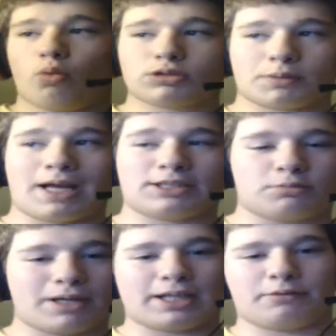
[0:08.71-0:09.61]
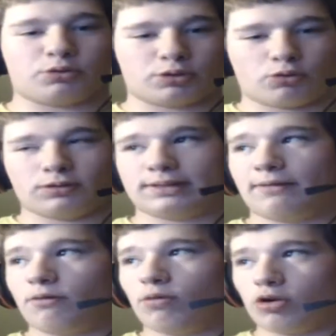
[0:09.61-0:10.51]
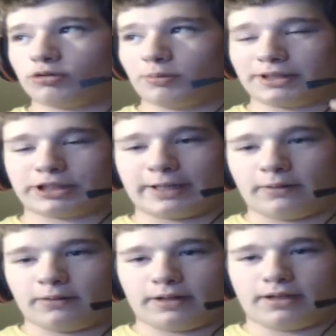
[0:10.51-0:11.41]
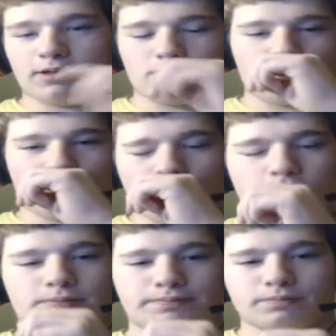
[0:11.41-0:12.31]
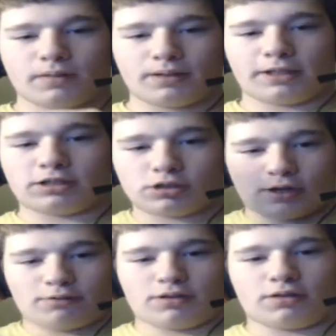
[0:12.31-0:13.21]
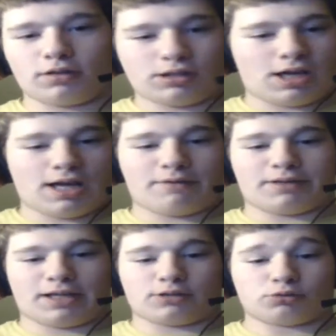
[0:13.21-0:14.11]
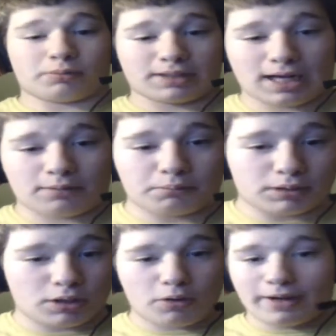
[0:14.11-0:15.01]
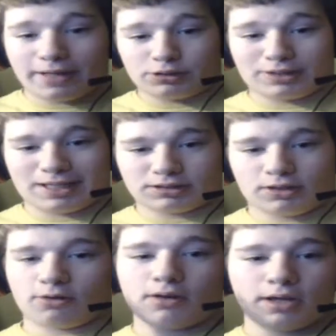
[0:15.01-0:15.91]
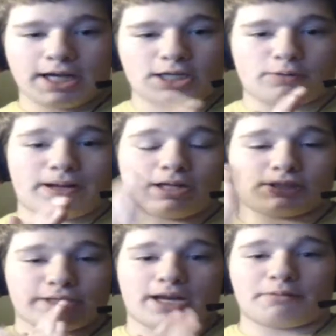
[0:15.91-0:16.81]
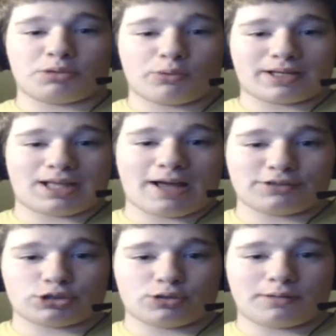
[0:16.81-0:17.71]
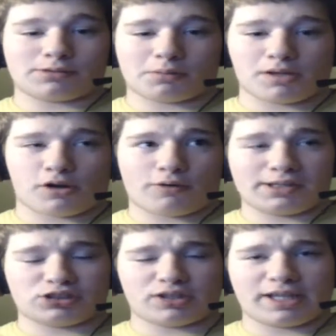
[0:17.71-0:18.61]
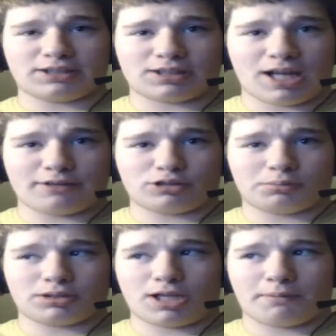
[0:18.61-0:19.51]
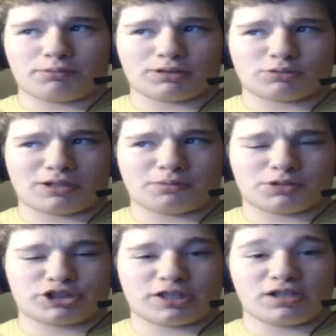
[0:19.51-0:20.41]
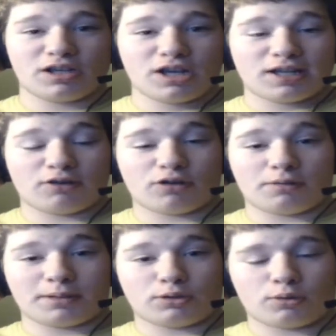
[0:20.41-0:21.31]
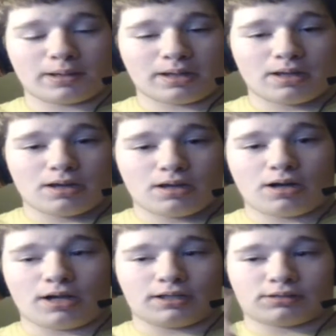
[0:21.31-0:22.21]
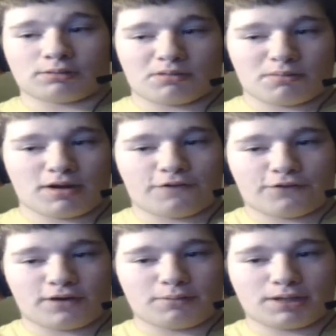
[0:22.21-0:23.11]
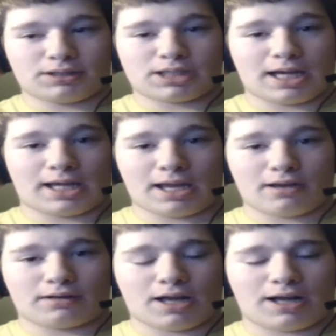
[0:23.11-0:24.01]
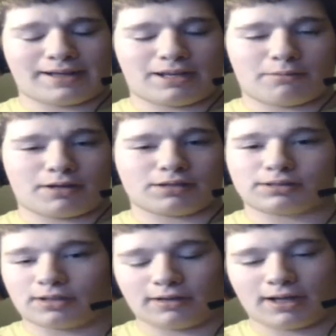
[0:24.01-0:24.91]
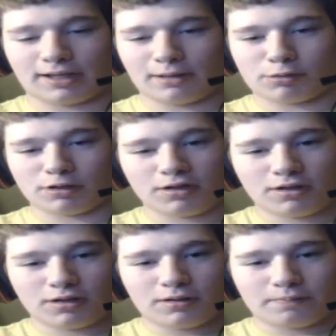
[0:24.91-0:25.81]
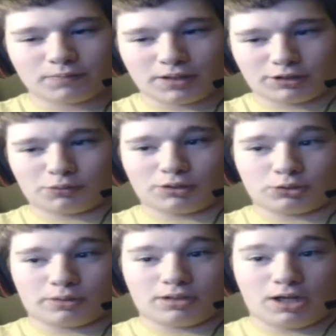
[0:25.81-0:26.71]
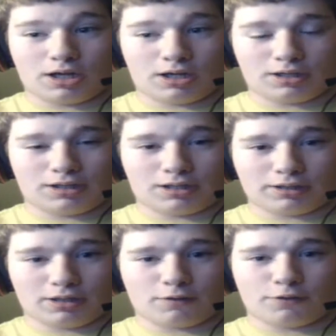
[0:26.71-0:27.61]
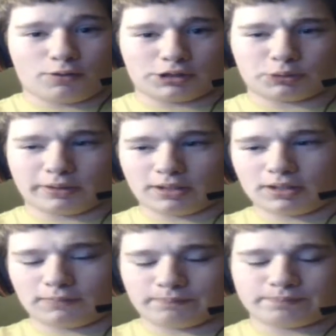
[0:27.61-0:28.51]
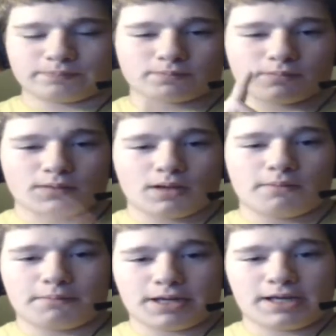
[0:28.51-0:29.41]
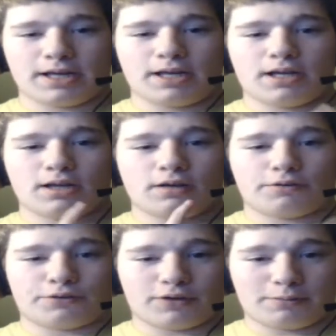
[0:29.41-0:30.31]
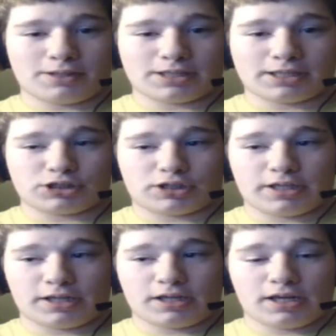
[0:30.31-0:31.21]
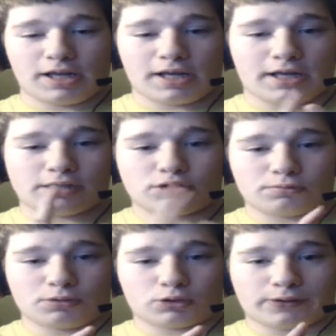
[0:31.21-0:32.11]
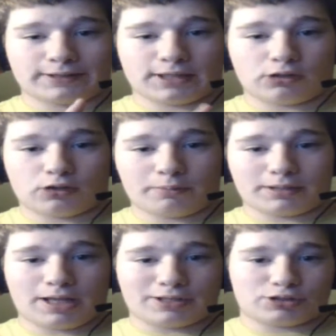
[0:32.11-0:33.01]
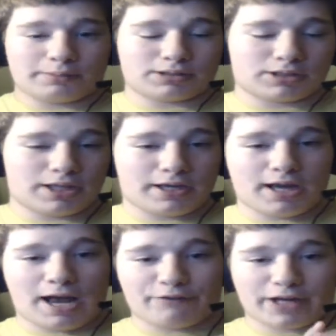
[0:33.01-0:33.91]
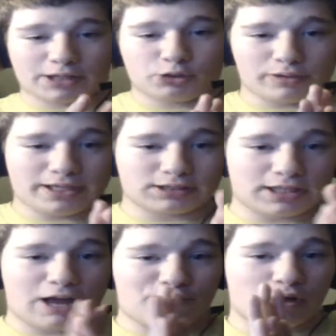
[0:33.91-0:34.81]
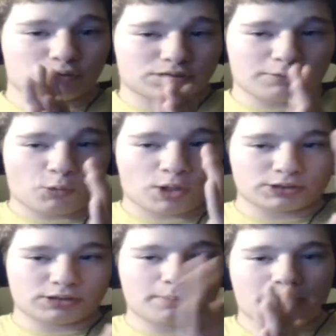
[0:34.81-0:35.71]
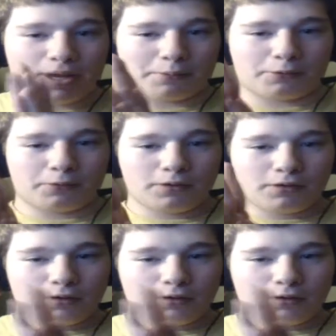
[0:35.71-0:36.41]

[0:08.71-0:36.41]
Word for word: What's up, guys? My name is Rizzo17. Welcome to my channel. Links to everything else will be down below, as you guys know. Anyway, today I'm doing a live stream. It's gonna be a question and answer live stream today, plus random shit that we're gonna be doing. It's gonna be me, Freebies, High Gaming. Unless you want to join, I'll link you if you want to join. Me, Freebies HD, and Super Multicultural Channel are gonna be live streaming today. I forgot to do it yesterday. I fell asleep watching the Bible.